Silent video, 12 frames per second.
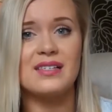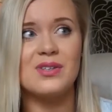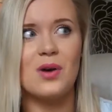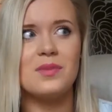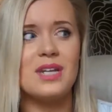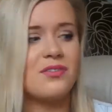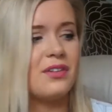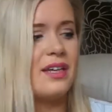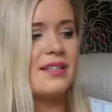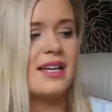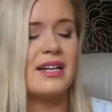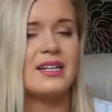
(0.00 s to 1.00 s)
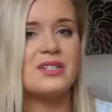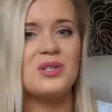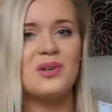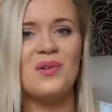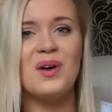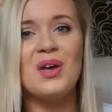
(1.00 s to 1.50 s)
So I'm definitely excited
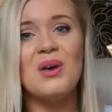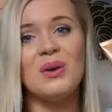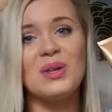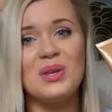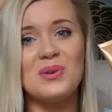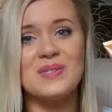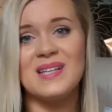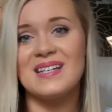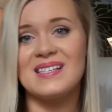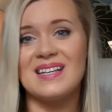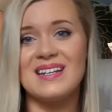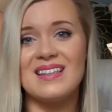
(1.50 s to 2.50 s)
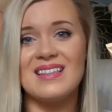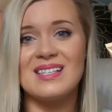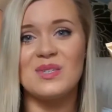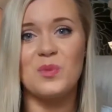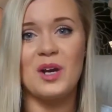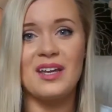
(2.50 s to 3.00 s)
to use this into the
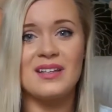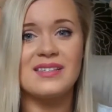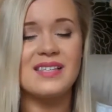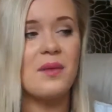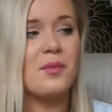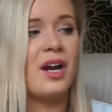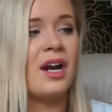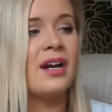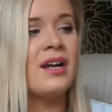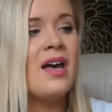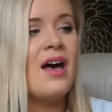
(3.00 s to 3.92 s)
spring and summer.